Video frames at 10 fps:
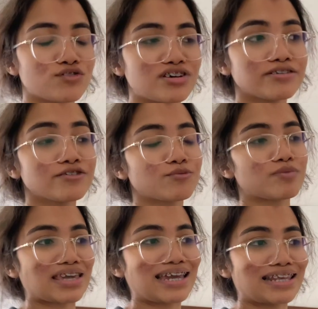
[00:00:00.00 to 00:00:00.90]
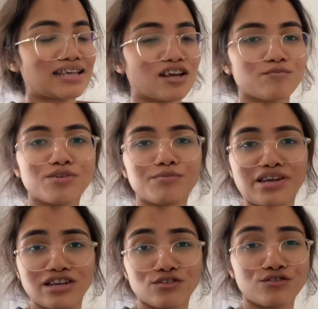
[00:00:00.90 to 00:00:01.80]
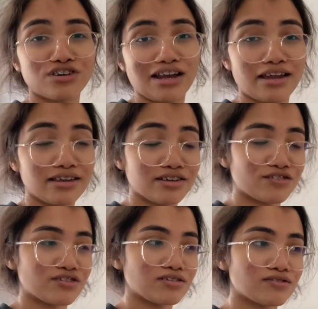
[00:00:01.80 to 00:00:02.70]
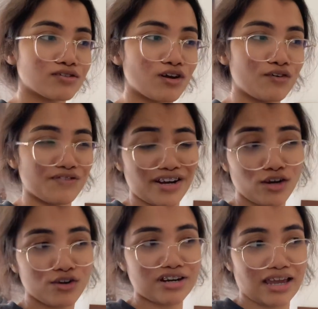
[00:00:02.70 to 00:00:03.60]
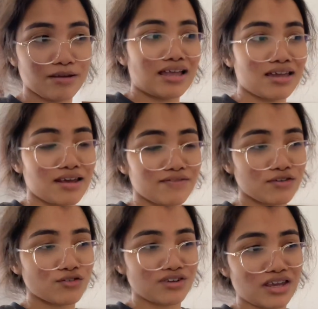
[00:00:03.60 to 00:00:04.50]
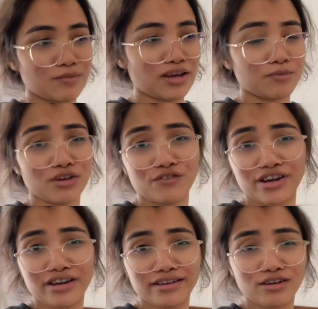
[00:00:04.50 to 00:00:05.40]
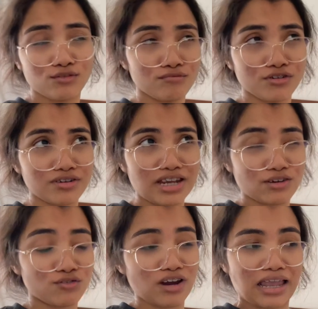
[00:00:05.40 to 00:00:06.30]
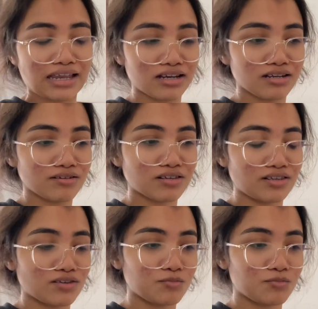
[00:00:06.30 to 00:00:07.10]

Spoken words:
there is this spaghetti that I've been meaning to try since a very long time. And I think today might be a very, you know, good day to try it since I'm